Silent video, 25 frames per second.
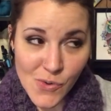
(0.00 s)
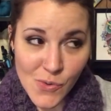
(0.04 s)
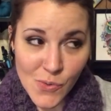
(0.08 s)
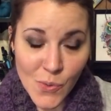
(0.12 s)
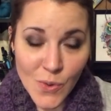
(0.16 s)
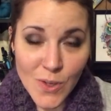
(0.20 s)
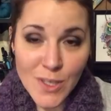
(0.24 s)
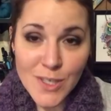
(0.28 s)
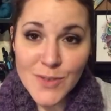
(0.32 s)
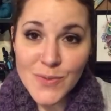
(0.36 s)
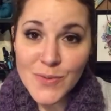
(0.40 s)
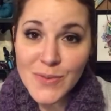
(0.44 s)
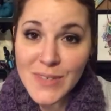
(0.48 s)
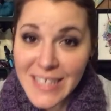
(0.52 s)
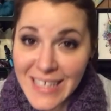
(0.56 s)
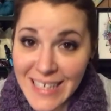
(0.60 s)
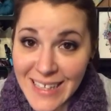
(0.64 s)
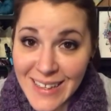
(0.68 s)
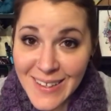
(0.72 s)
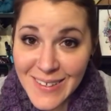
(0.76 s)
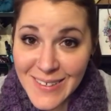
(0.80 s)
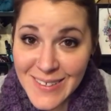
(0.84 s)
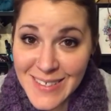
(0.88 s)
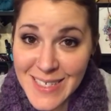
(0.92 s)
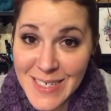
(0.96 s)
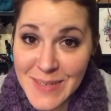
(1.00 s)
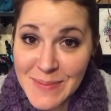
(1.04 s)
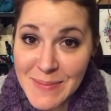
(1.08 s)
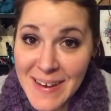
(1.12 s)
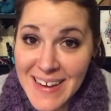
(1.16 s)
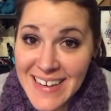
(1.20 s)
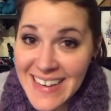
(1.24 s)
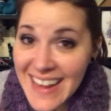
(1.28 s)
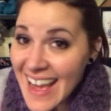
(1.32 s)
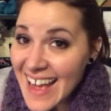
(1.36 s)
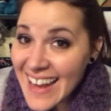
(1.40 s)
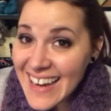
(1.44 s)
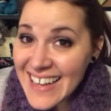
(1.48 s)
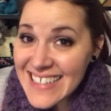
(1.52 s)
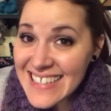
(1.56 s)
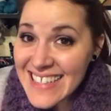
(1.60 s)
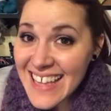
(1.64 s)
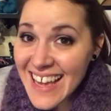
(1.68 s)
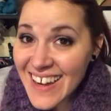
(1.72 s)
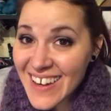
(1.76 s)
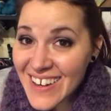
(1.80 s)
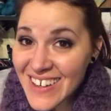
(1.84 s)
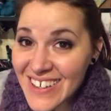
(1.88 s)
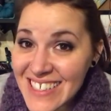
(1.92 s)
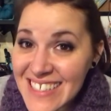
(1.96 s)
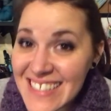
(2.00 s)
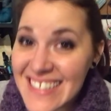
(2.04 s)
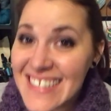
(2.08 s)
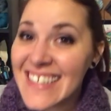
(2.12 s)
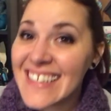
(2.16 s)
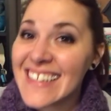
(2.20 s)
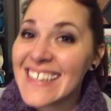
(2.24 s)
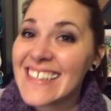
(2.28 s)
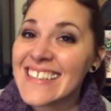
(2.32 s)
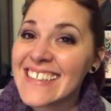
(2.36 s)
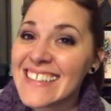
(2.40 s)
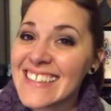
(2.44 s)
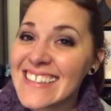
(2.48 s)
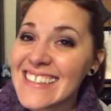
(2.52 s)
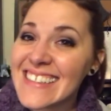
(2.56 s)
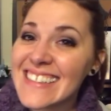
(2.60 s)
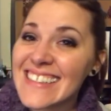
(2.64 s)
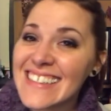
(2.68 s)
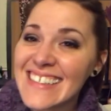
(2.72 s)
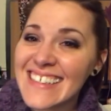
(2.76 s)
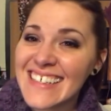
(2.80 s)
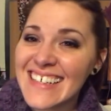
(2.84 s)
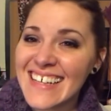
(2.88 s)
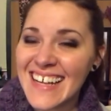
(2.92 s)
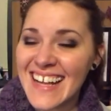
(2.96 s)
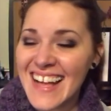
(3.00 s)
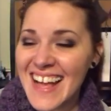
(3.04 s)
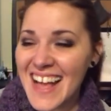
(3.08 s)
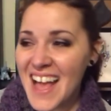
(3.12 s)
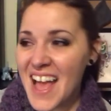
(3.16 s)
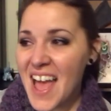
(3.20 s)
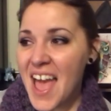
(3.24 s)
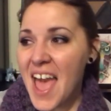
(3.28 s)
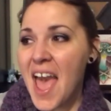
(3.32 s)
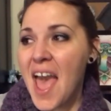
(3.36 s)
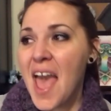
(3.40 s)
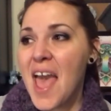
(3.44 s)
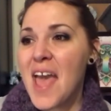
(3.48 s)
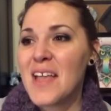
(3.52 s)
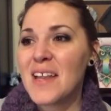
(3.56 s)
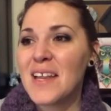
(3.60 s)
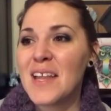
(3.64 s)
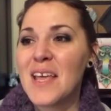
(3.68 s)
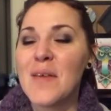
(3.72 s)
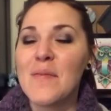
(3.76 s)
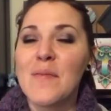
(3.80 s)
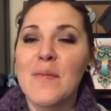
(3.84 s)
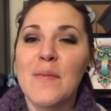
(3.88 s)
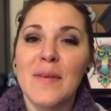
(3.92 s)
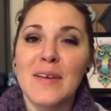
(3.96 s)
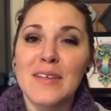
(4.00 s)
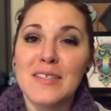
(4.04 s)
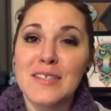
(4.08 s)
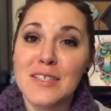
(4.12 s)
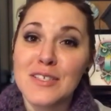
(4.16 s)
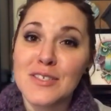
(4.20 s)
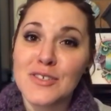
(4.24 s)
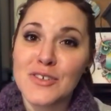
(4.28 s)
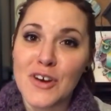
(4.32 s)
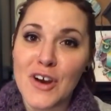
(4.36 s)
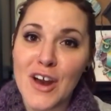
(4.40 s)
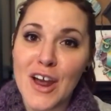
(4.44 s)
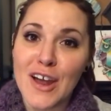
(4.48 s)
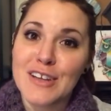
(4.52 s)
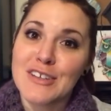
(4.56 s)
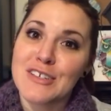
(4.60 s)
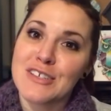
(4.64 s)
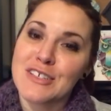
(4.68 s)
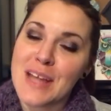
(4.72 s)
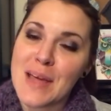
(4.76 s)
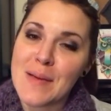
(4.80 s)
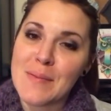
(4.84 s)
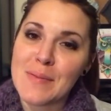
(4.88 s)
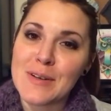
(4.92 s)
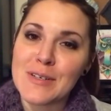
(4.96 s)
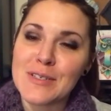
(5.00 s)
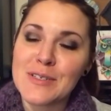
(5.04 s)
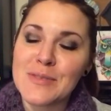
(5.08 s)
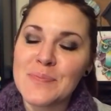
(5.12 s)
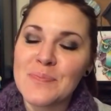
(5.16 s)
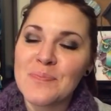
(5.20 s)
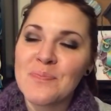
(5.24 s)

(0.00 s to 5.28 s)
was really close to my daddy's house. And him and my sister are actually neighbors.